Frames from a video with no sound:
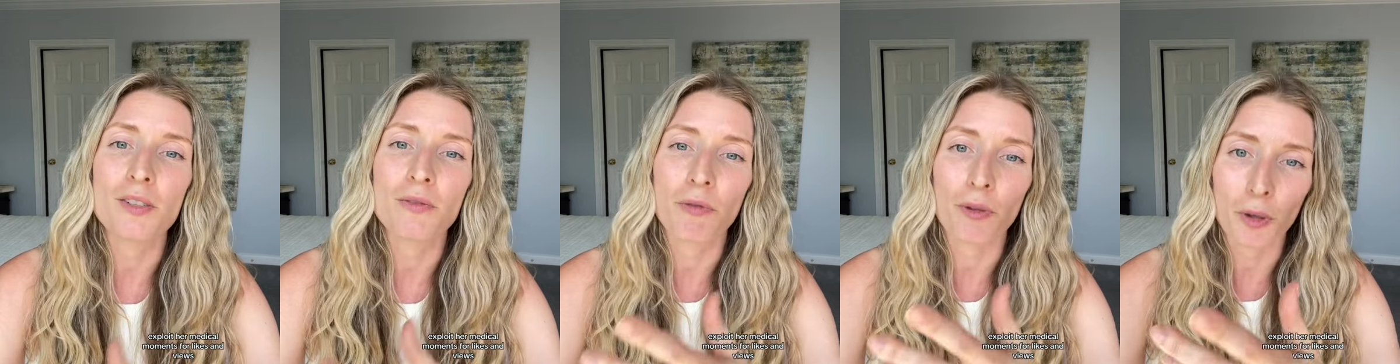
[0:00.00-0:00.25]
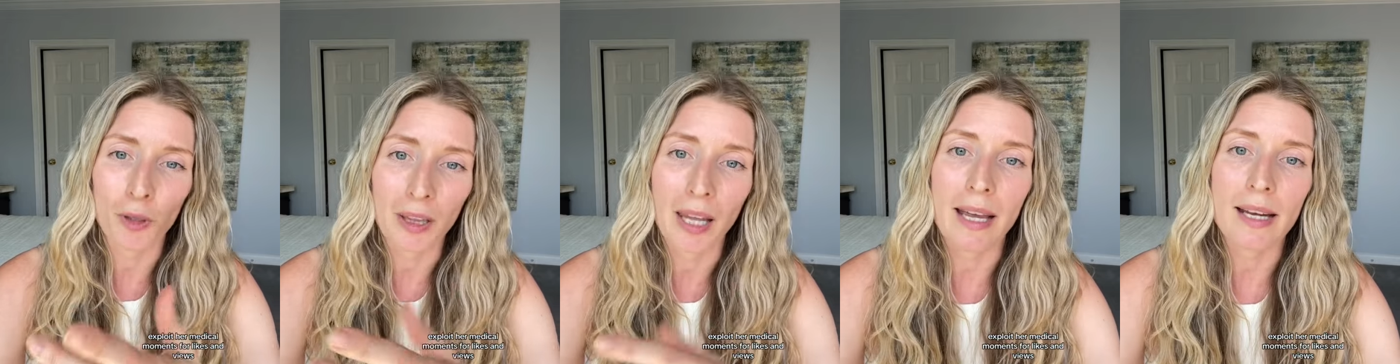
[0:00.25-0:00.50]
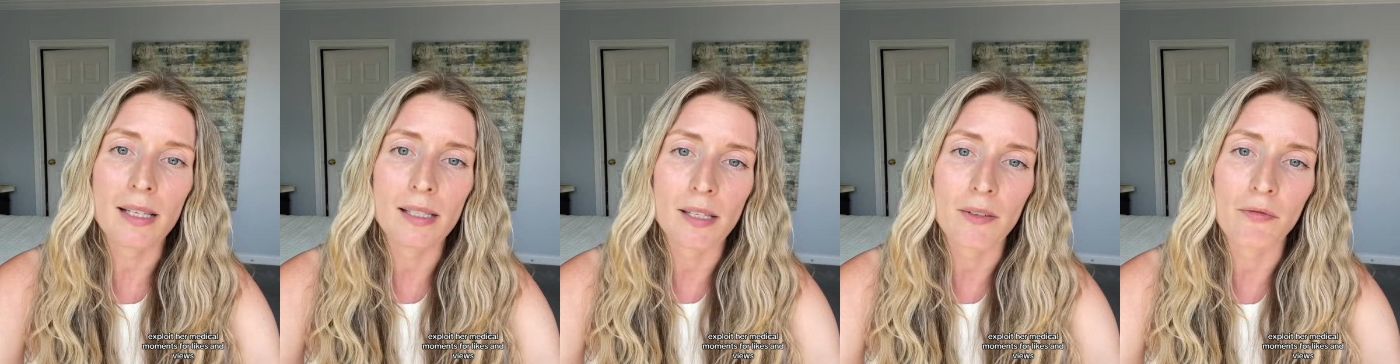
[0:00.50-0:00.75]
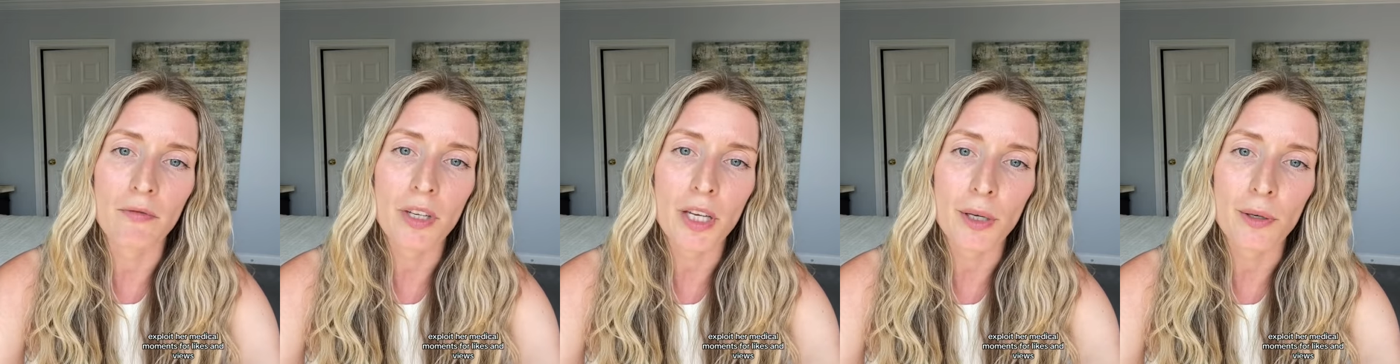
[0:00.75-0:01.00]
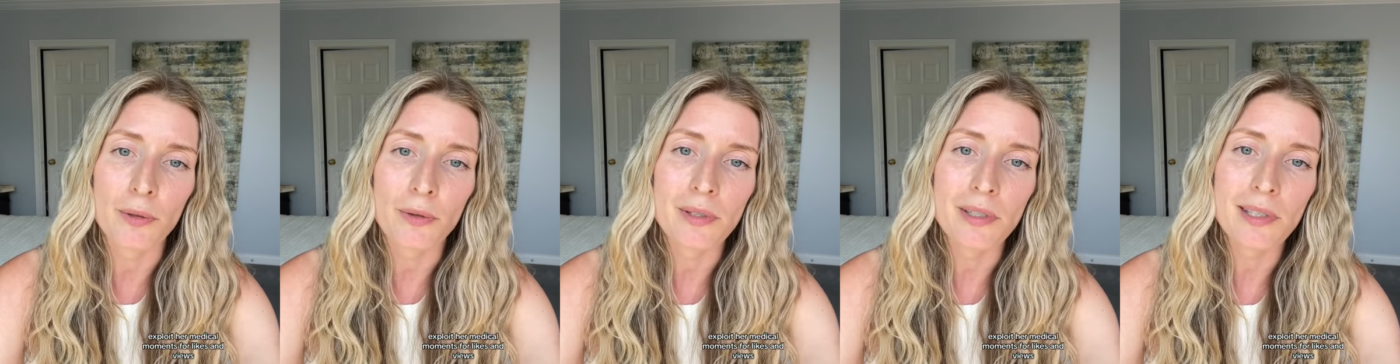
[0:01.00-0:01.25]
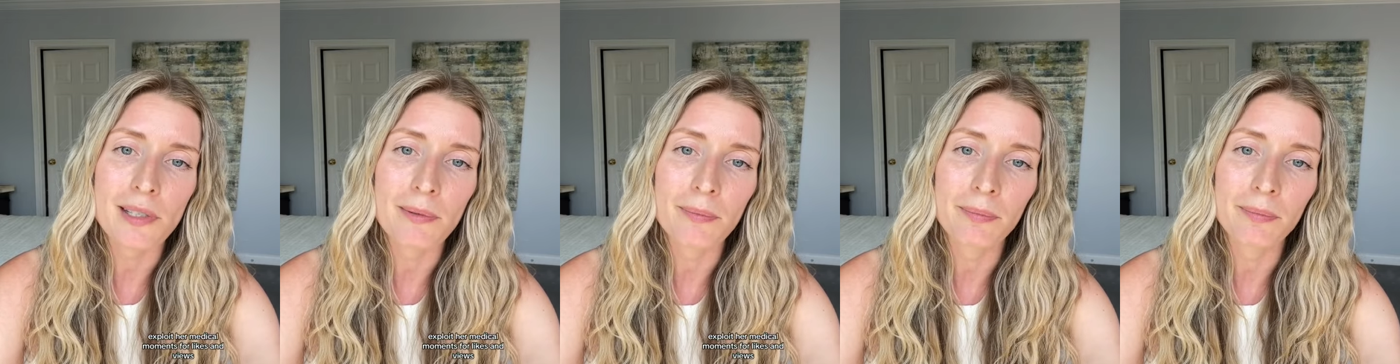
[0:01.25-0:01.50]
for likes and
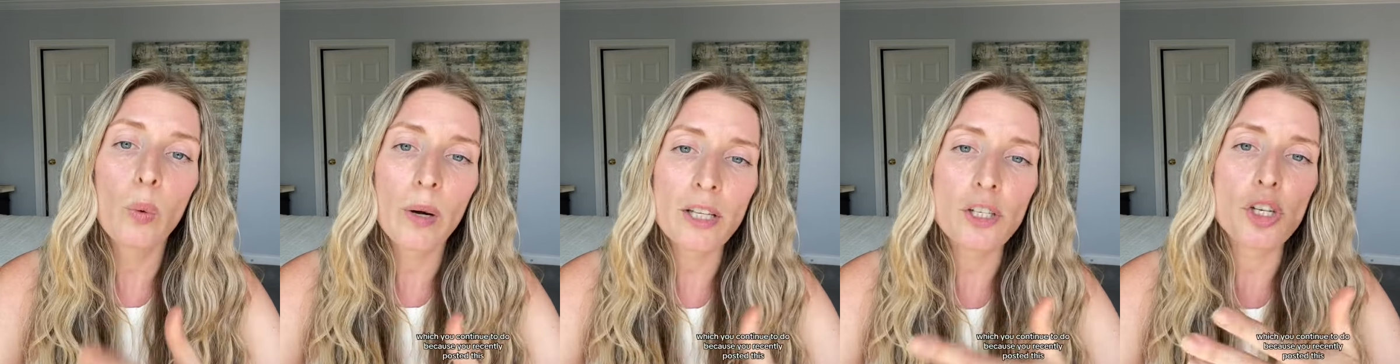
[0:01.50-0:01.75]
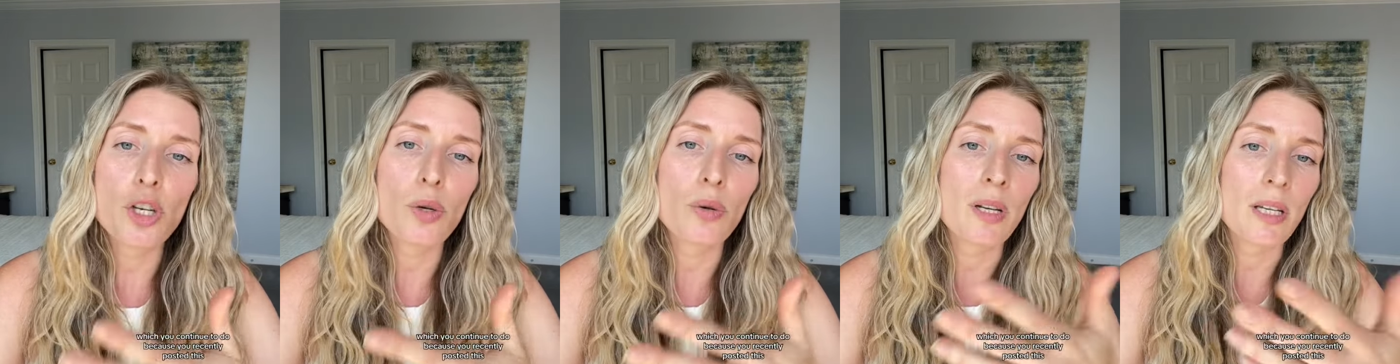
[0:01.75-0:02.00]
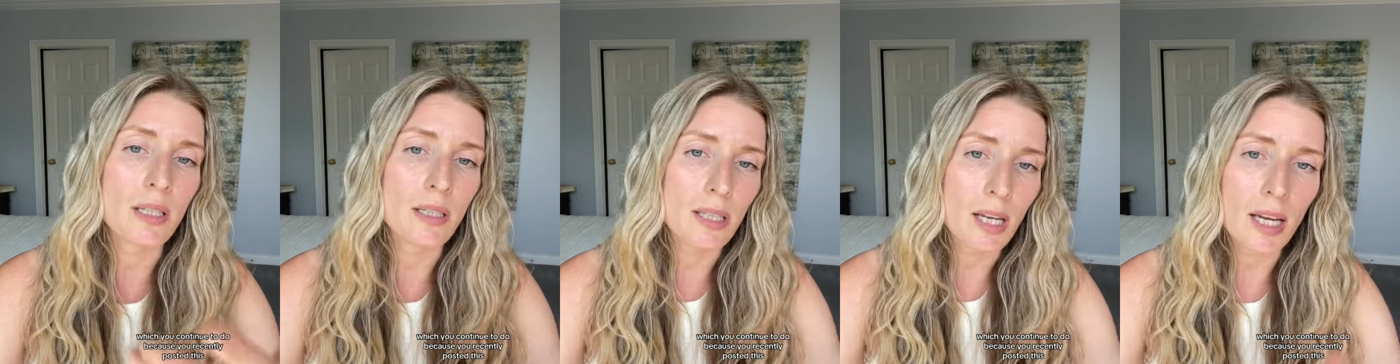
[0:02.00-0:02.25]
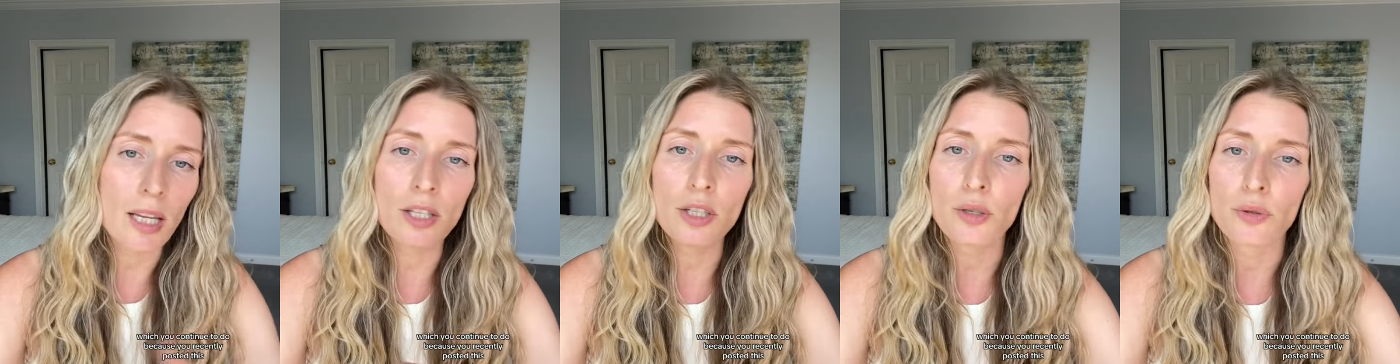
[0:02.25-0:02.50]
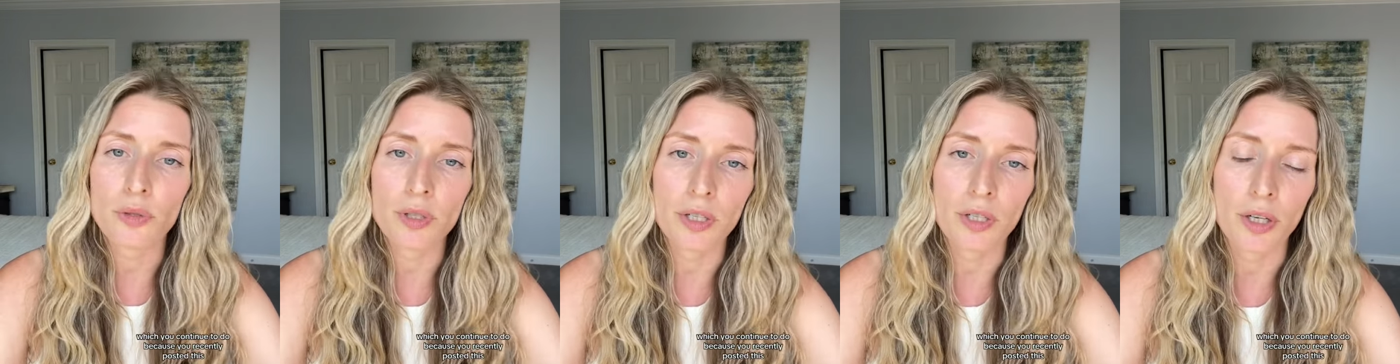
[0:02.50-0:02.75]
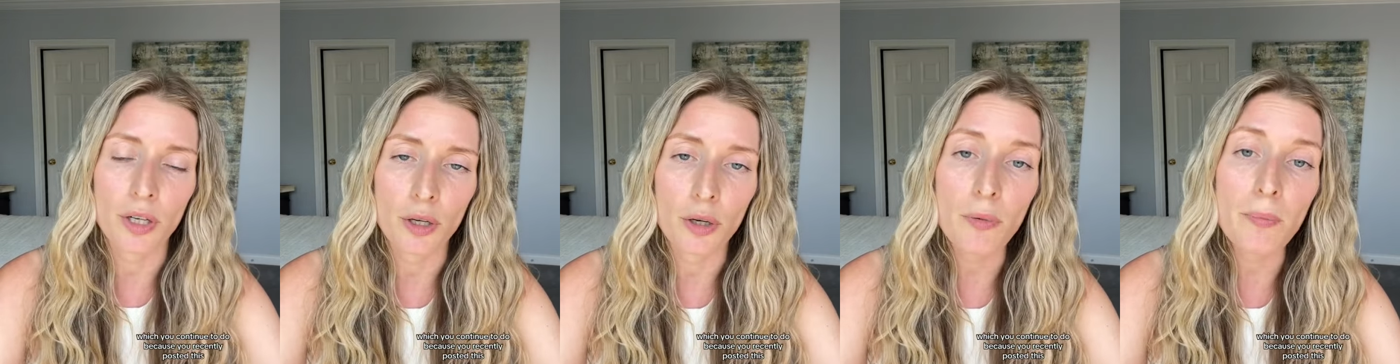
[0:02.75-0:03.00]
views, which you continue to
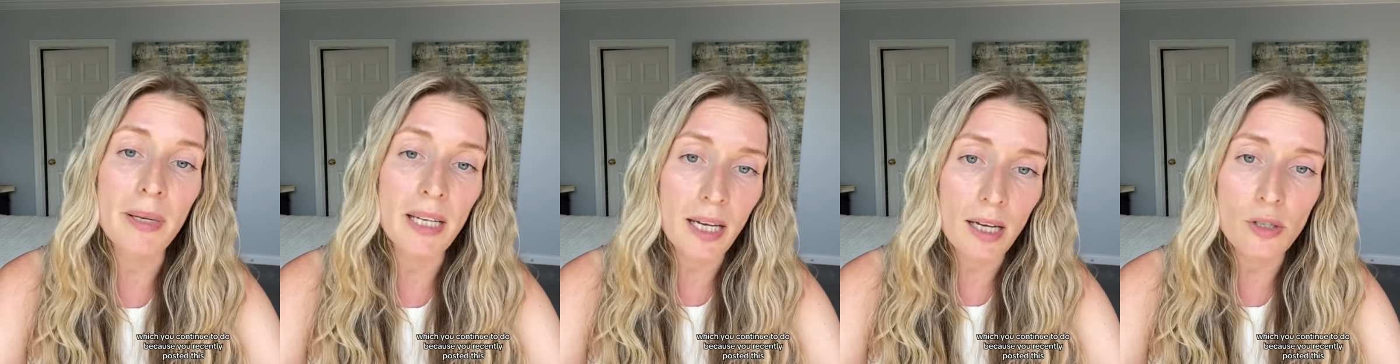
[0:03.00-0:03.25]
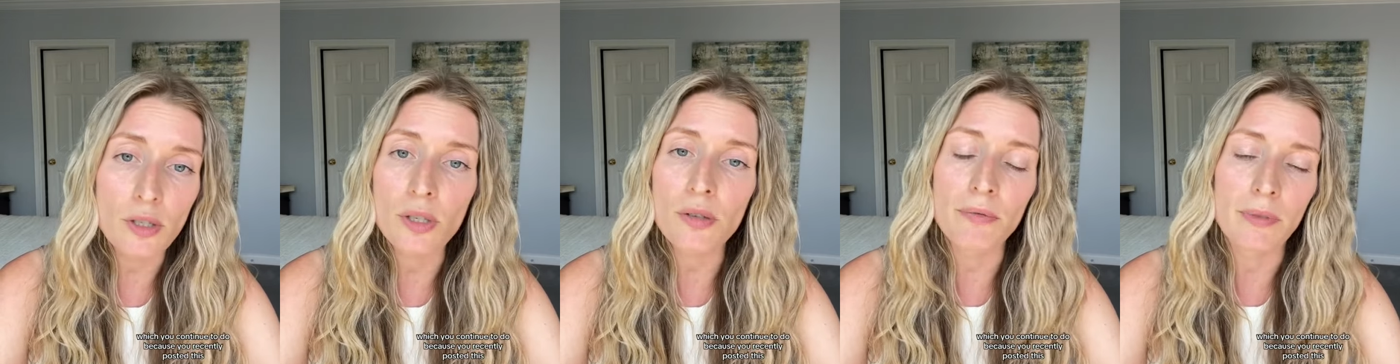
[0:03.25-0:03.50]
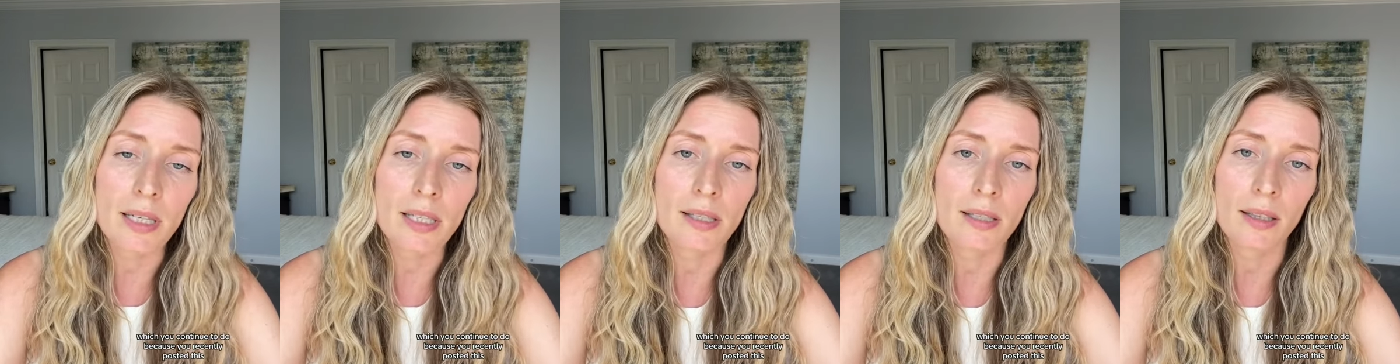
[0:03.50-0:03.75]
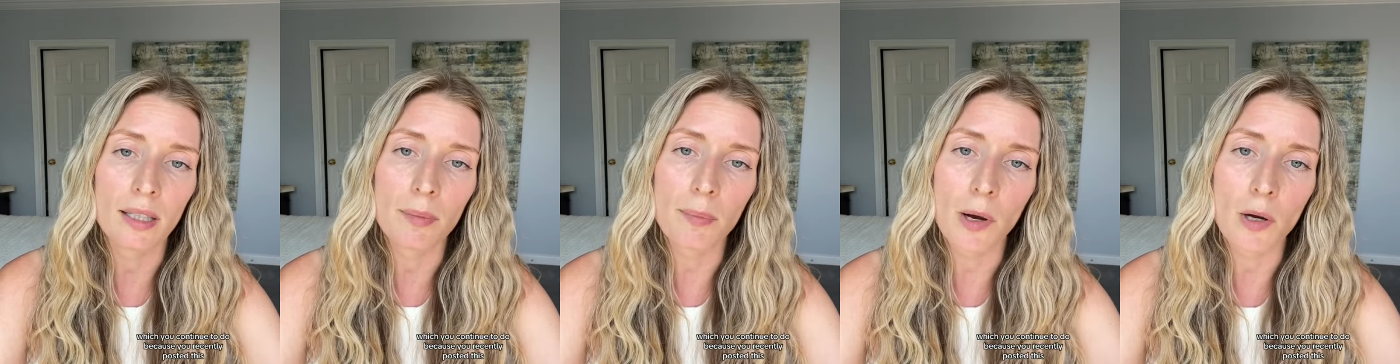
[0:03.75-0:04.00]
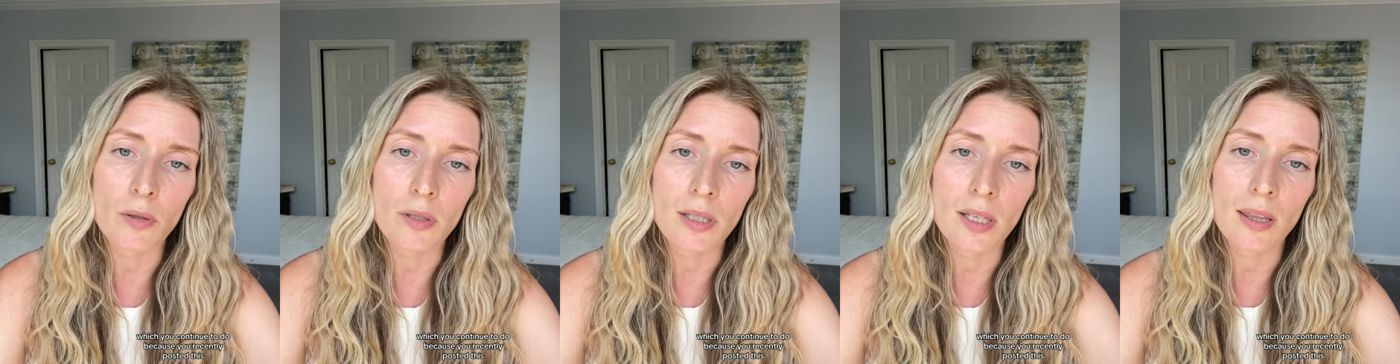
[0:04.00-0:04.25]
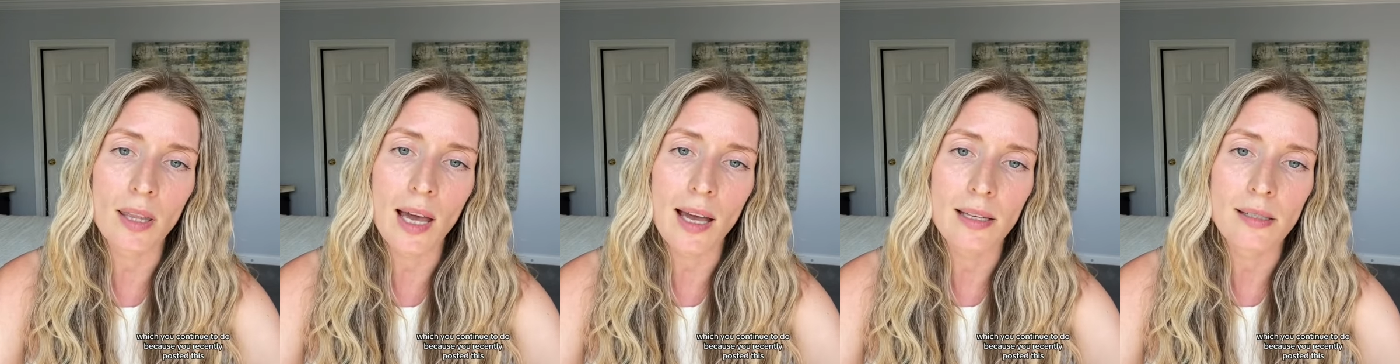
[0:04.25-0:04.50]
do because you recently
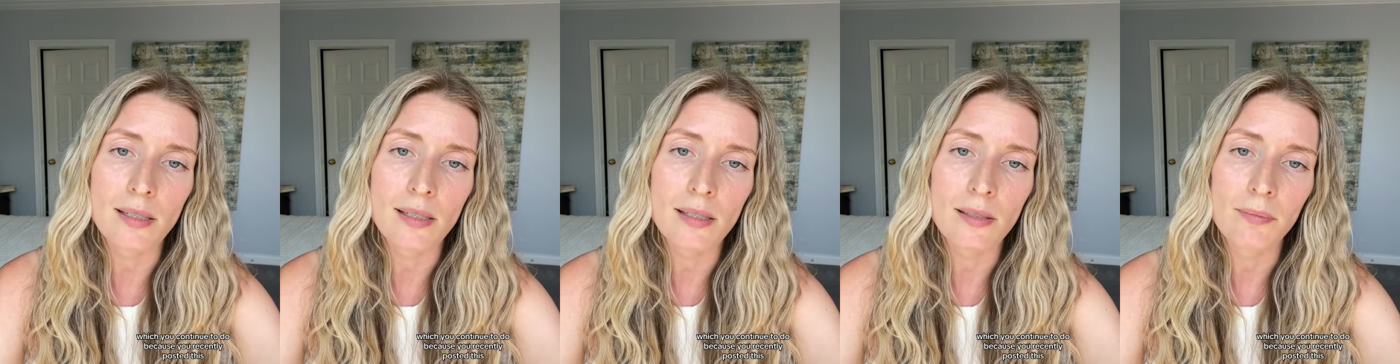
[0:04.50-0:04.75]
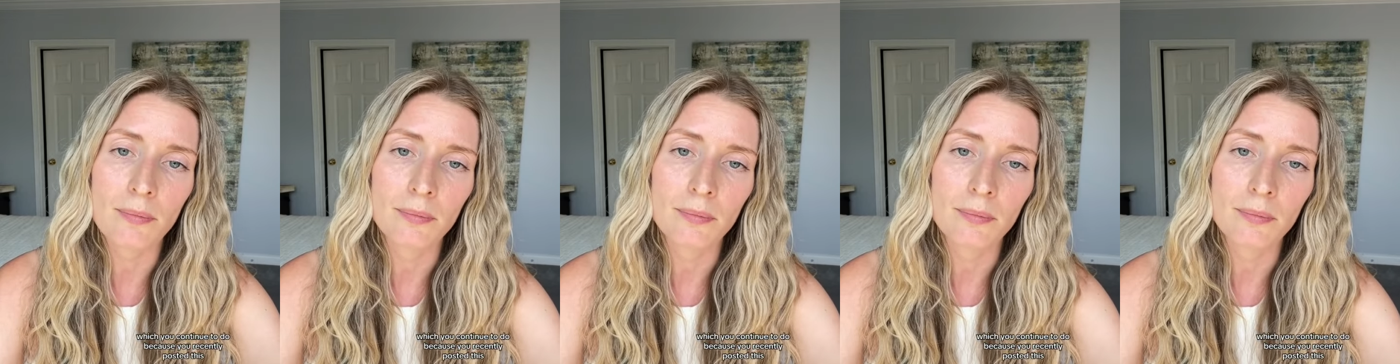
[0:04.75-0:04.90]
posted this.